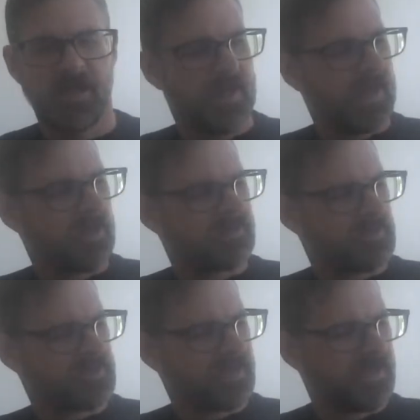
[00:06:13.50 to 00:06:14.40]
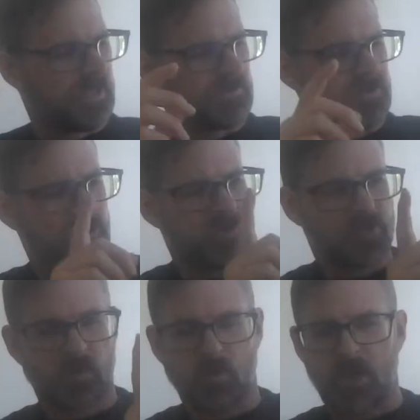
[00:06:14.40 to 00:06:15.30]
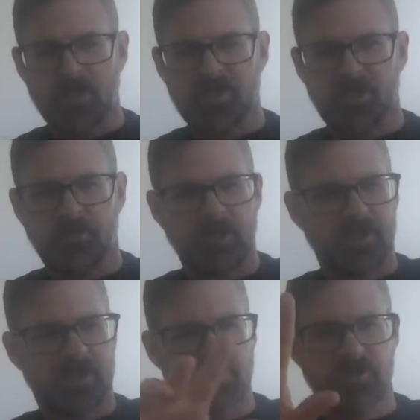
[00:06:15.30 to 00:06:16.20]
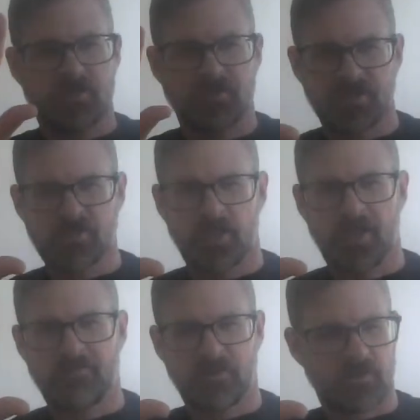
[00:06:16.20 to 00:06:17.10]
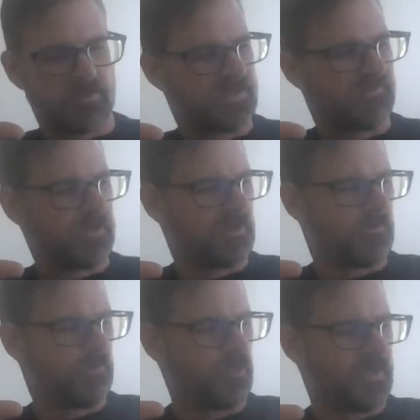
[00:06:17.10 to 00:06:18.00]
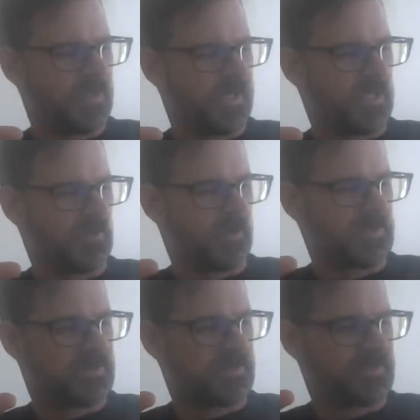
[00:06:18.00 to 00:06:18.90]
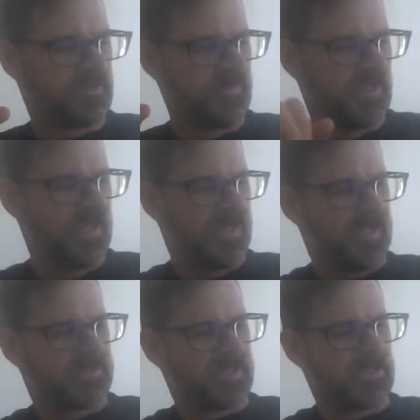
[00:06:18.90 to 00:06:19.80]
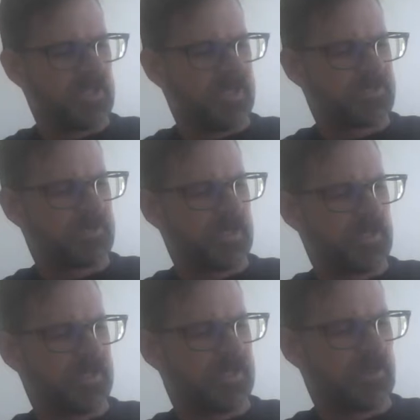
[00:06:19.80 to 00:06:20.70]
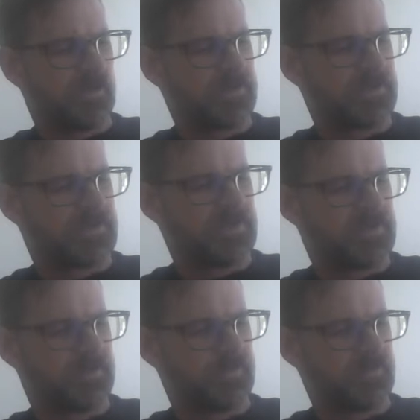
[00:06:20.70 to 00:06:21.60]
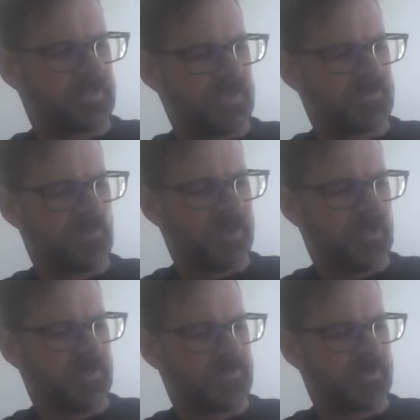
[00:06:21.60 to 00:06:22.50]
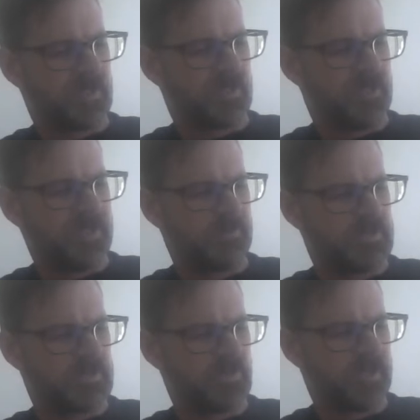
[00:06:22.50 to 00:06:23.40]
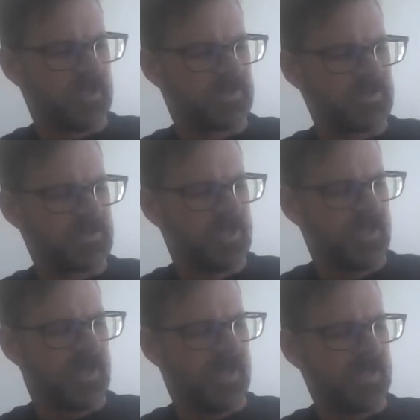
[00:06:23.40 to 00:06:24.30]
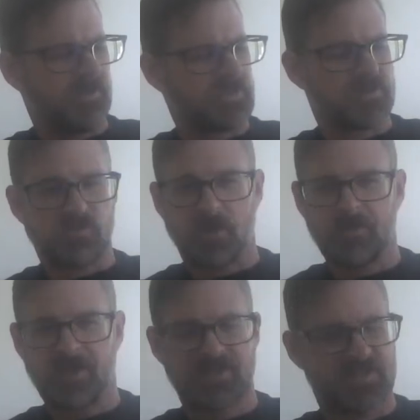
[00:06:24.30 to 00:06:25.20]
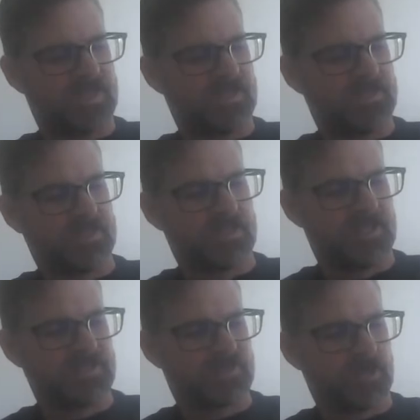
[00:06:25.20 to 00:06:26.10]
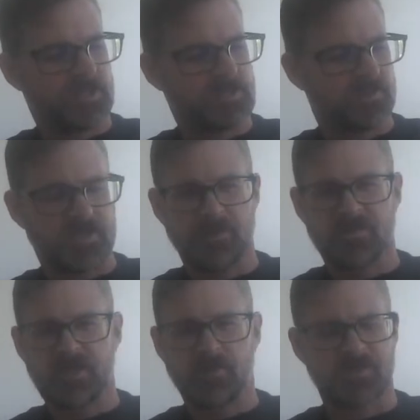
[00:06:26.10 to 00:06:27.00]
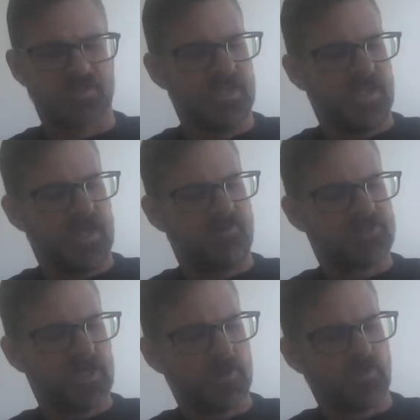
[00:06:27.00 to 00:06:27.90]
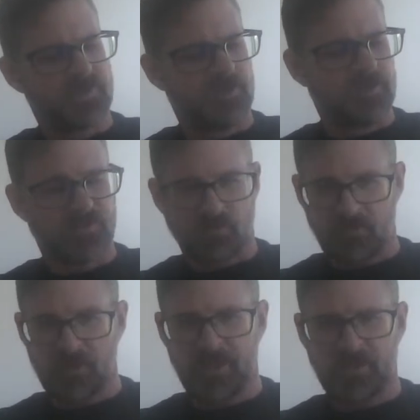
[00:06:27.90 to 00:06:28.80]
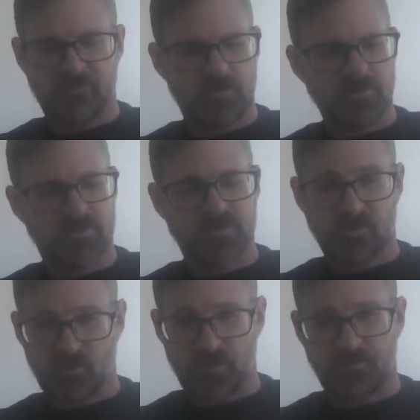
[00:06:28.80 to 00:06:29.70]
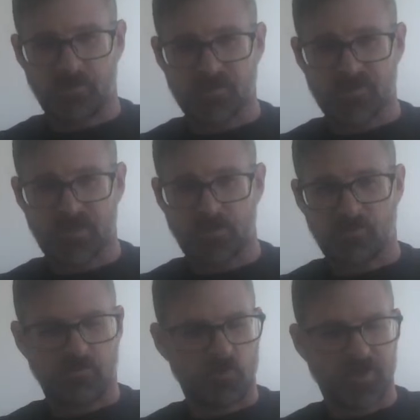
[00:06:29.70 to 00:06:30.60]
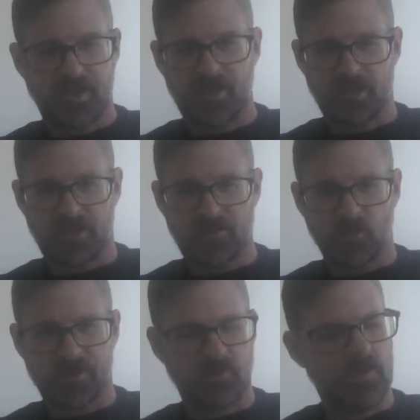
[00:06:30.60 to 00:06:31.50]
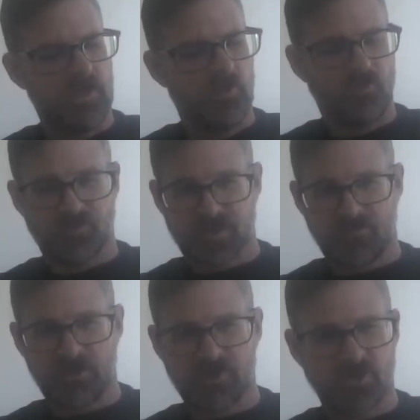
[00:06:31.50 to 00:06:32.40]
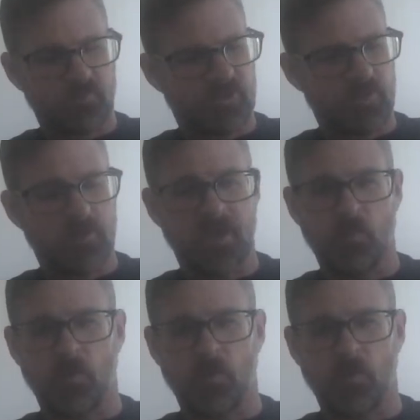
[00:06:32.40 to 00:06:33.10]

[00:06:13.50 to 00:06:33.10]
How to understand how to use your watch in communication, your digital line fingers and finger point line calculation system. Now, 10 line track line calculation system, 10-20 on the track line and position locations, high levels of 12 line setting. Well, that's a record of time sequence. Every time it goes around the 12 line interference, it's a 24 signal, 48 line window, 72 computer, and